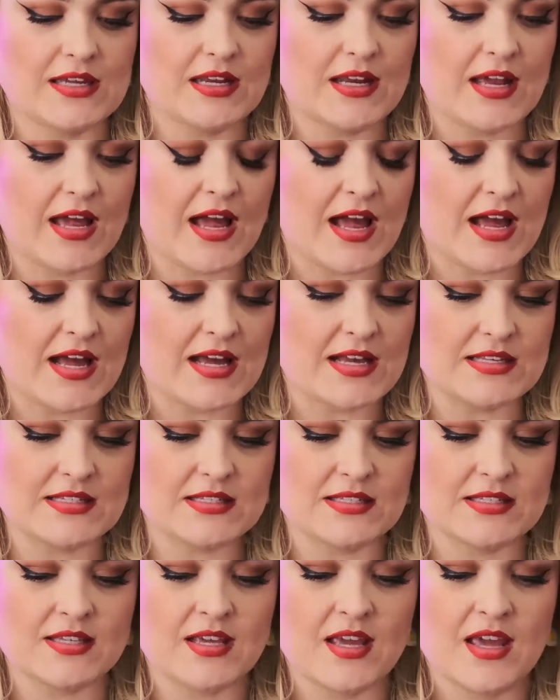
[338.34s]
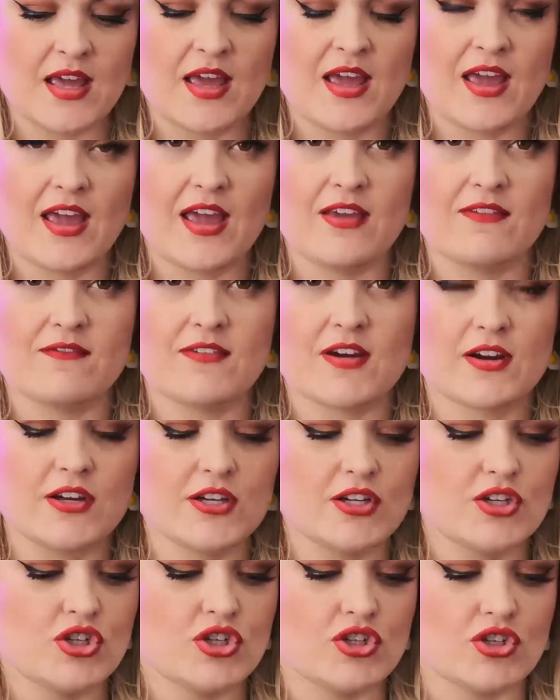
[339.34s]
this little
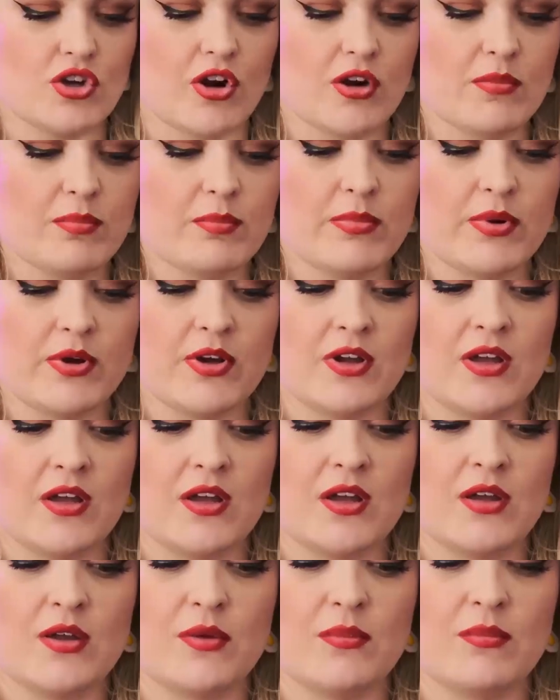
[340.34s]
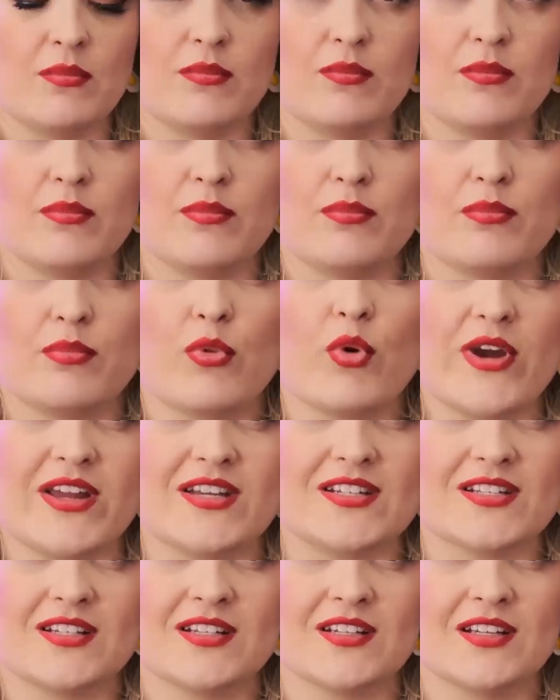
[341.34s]
measuring container, and it
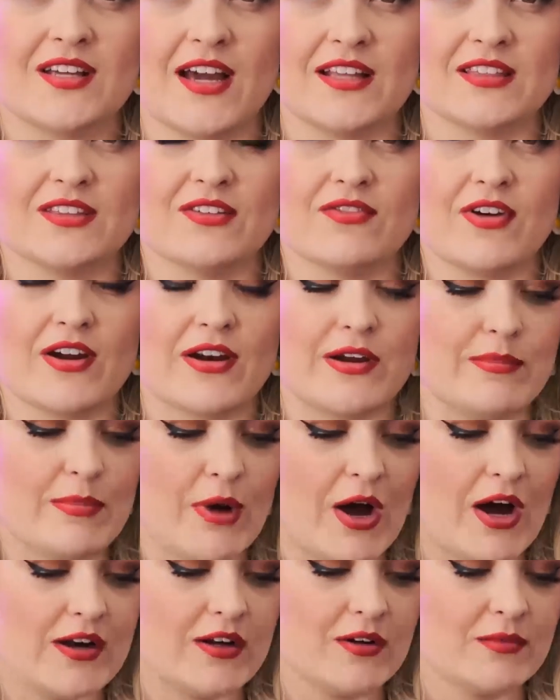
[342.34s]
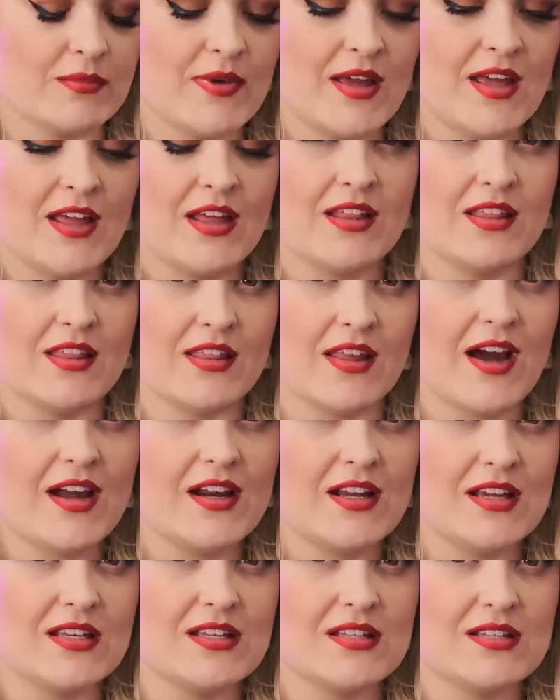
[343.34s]
has a very sharp
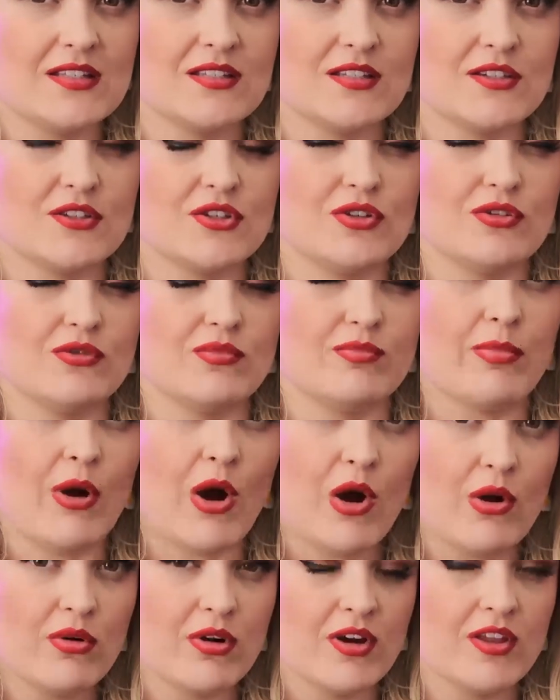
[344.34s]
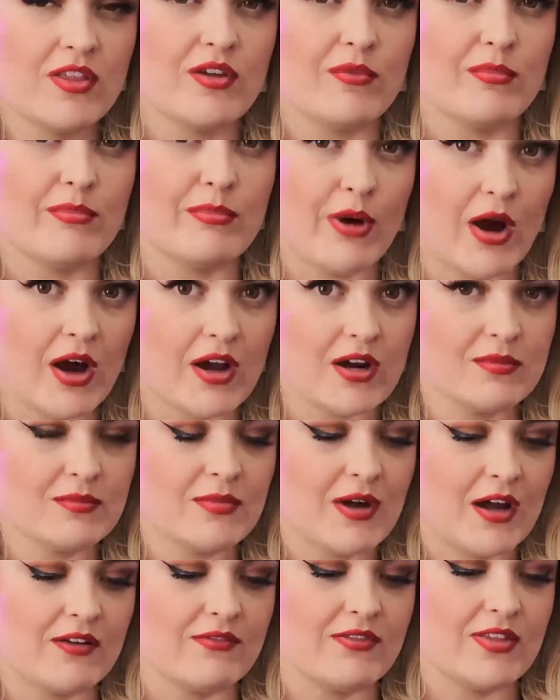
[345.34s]
point at the very
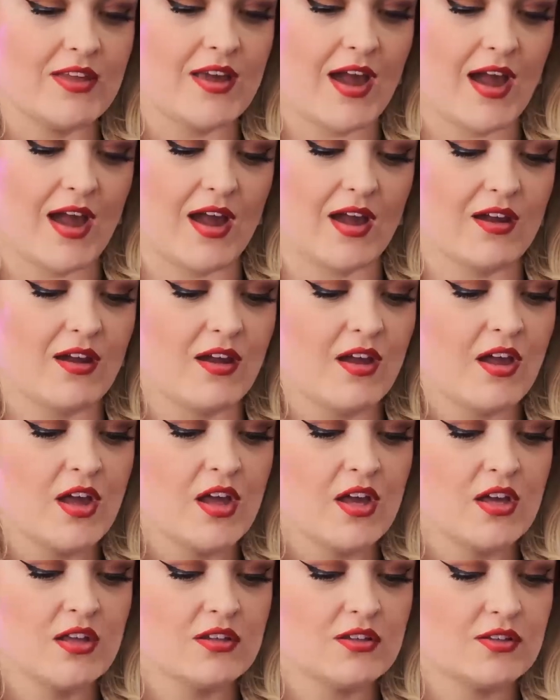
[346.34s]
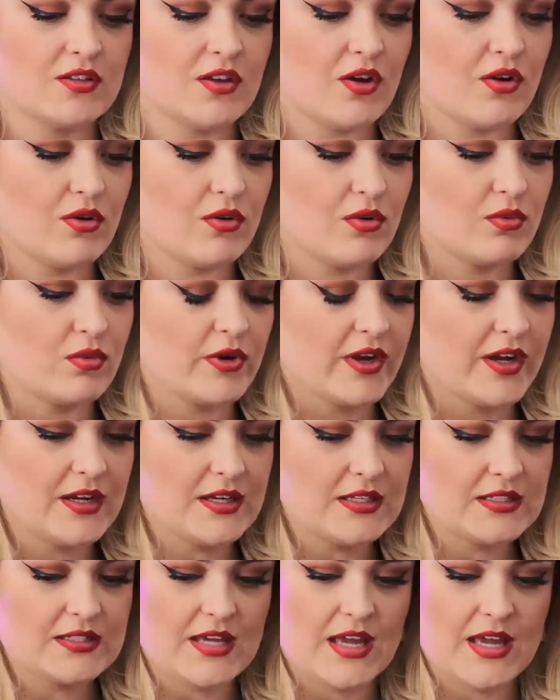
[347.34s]
bottom. That is to
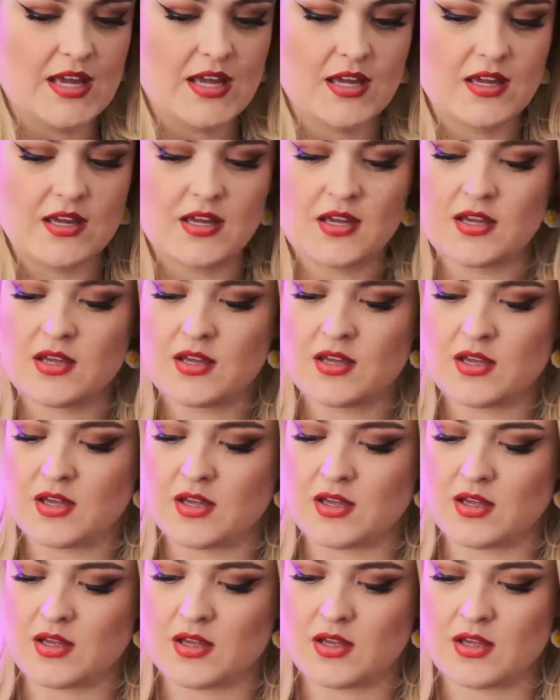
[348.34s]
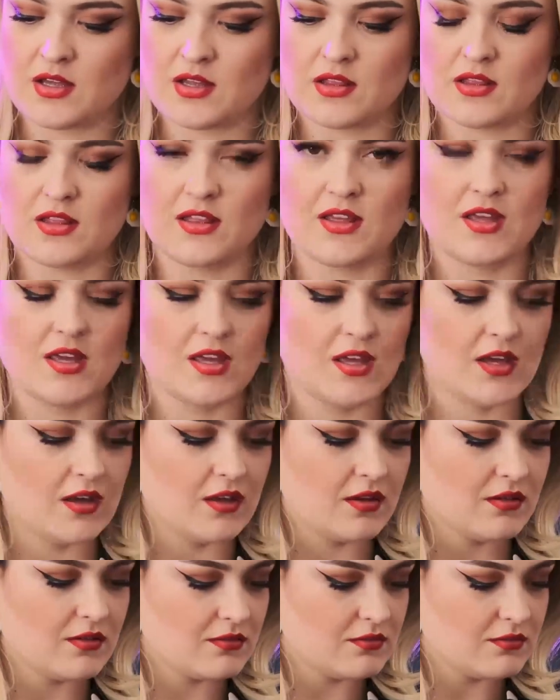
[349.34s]
poke the bottom of the egg.
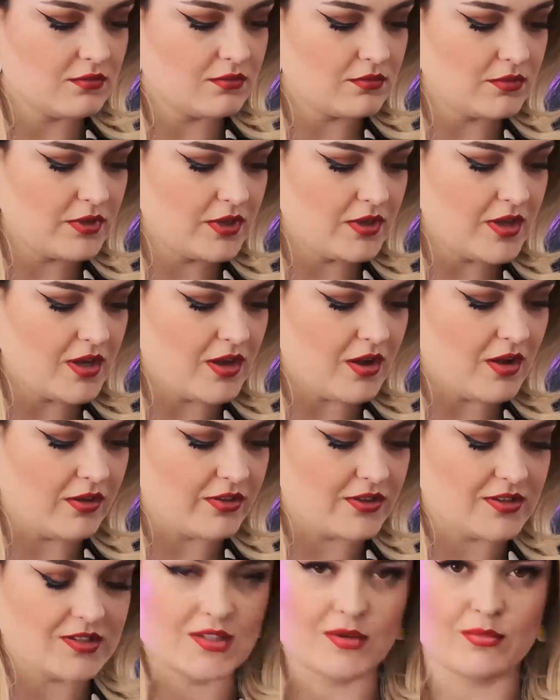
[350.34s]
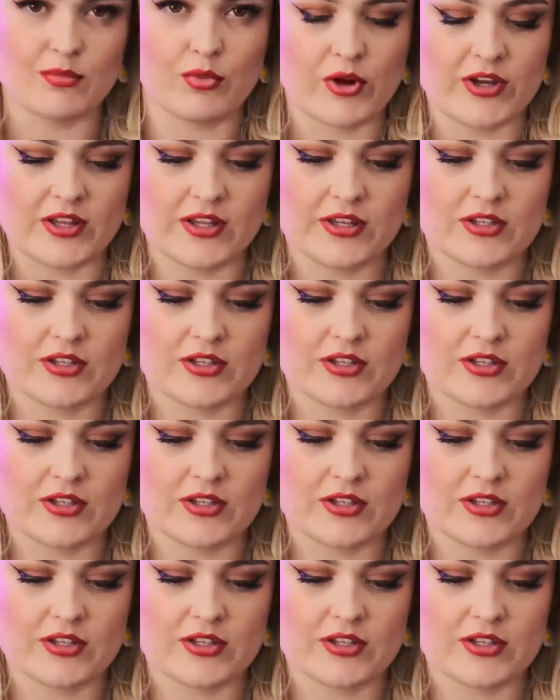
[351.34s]
So we're going to take